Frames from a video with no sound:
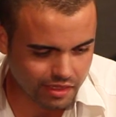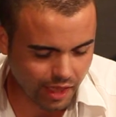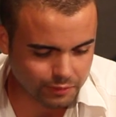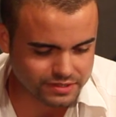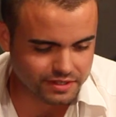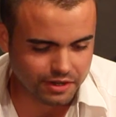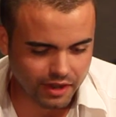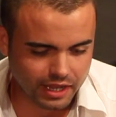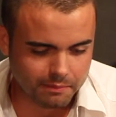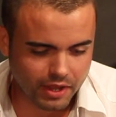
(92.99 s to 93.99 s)
That was the year I
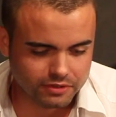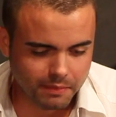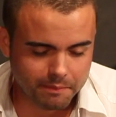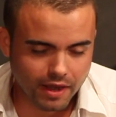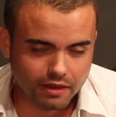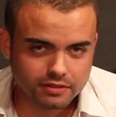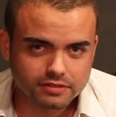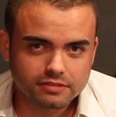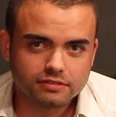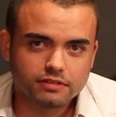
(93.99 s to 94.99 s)
came out to my parents.